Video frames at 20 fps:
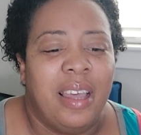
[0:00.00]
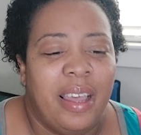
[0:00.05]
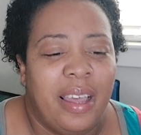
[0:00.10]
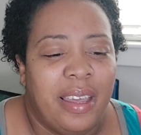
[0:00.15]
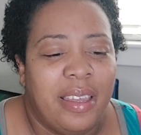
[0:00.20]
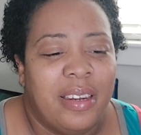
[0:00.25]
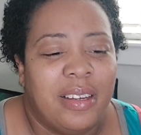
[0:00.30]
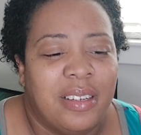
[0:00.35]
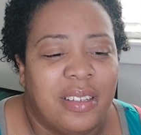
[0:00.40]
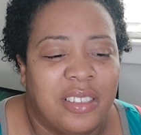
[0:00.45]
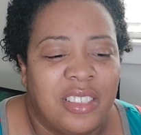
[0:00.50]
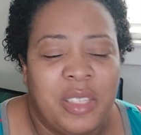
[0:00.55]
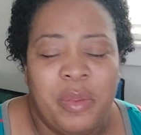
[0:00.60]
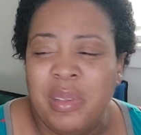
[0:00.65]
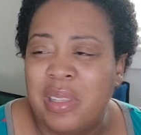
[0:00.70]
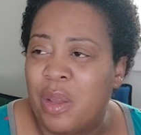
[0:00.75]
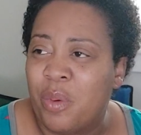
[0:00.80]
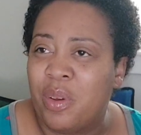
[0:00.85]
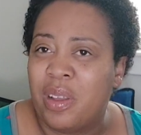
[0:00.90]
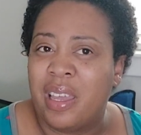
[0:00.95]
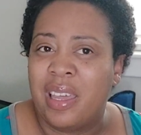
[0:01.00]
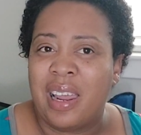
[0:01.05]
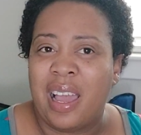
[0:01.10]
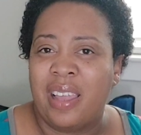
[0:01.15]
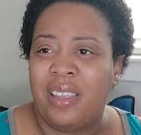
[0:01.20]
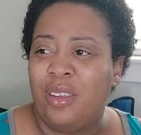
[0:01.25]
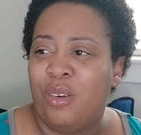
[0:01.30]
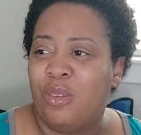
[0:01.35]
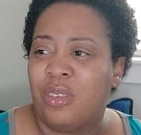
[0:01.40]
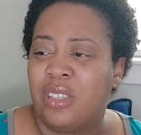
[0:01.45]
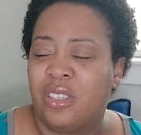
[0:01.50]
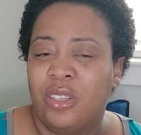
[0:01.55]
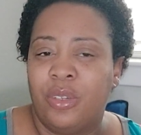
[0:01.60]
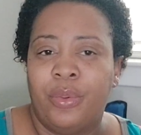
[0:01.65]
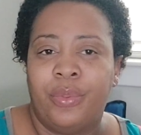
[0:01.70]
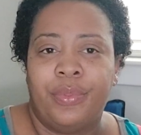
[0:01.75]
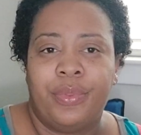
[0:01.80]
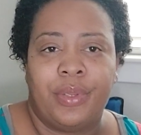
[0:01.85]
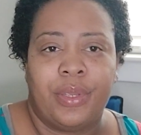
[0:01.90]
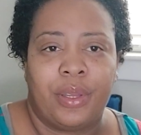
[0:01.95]
And she was like, well, can I use it
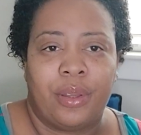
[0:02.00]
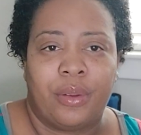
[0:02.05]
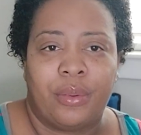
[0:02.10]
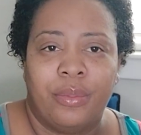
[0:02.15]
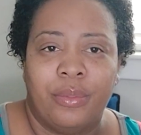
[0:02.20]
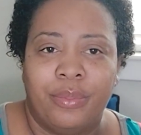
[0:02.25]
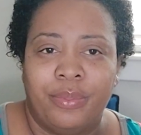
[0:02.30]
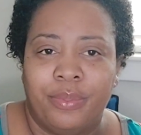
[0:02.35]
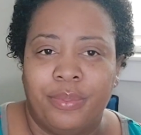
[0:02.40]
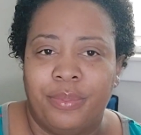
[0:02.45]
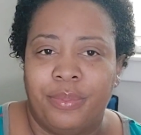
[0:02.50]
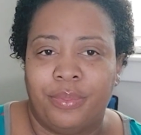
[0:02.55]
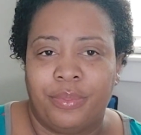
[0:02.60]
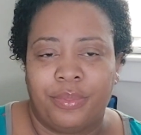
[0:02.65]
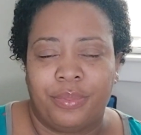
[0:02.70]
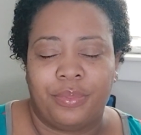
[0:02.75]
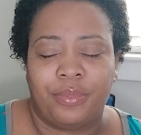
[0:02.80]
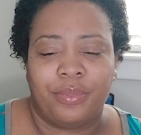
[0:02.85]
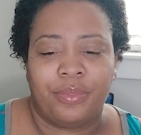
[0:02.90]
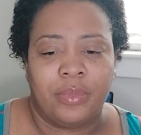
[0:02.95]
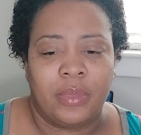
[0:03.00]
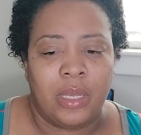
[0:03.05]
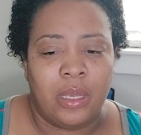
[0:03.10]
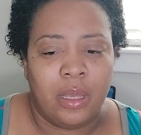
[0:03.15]
too? No. Mm-mm.